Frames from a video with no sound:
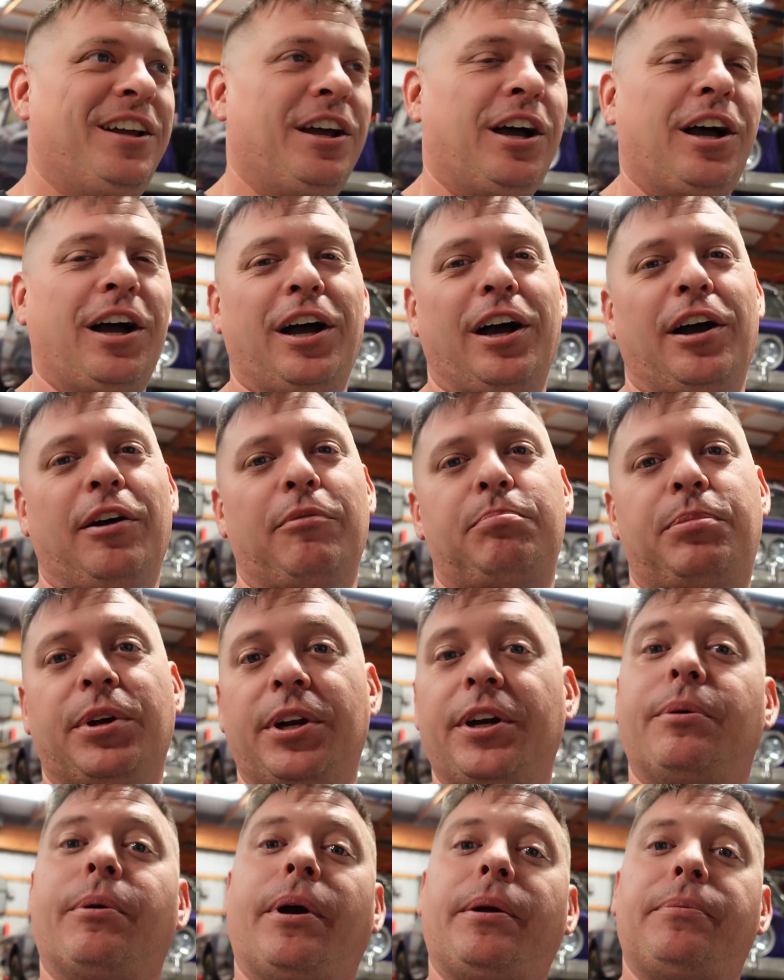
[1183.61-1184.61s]
But
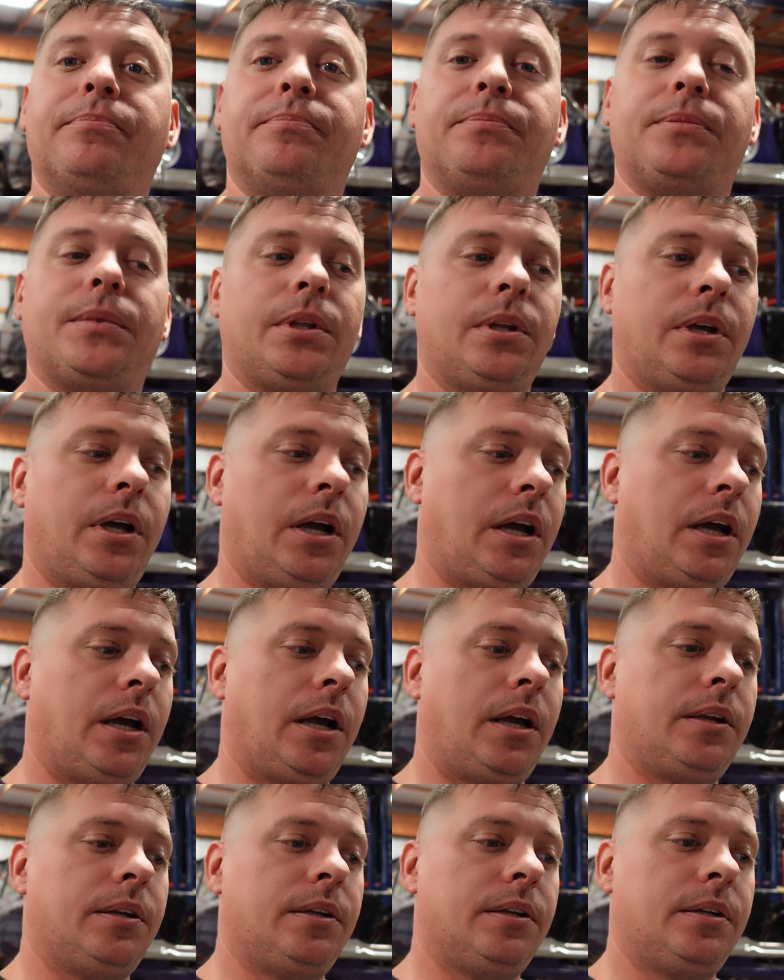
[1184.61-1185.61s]
anyway,
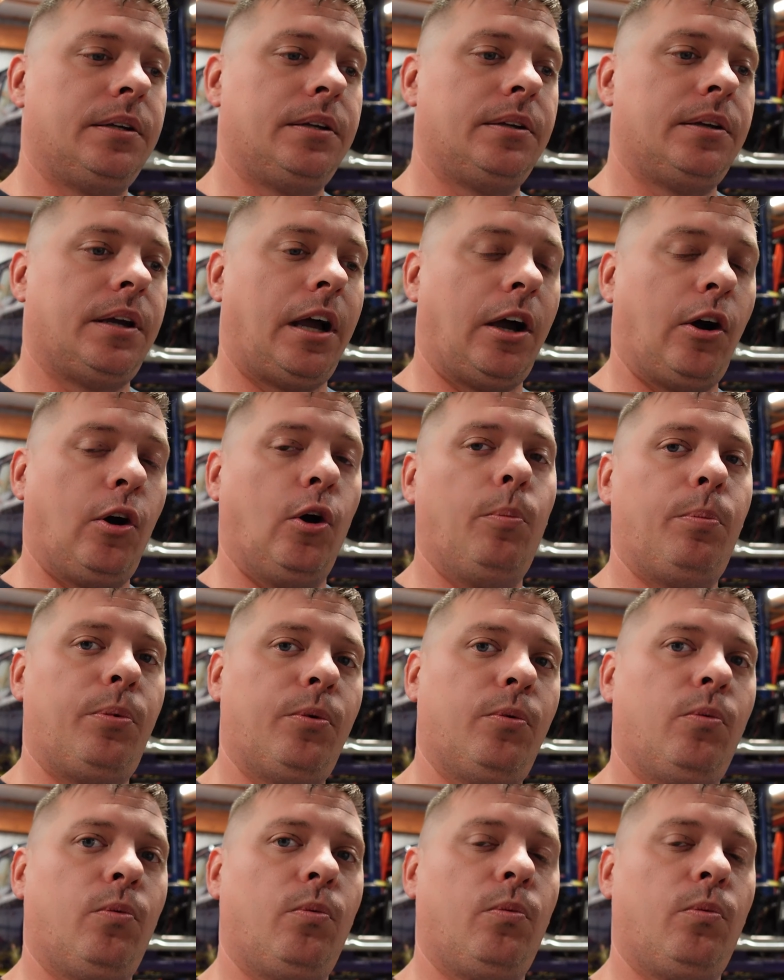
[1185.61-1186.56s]
I hope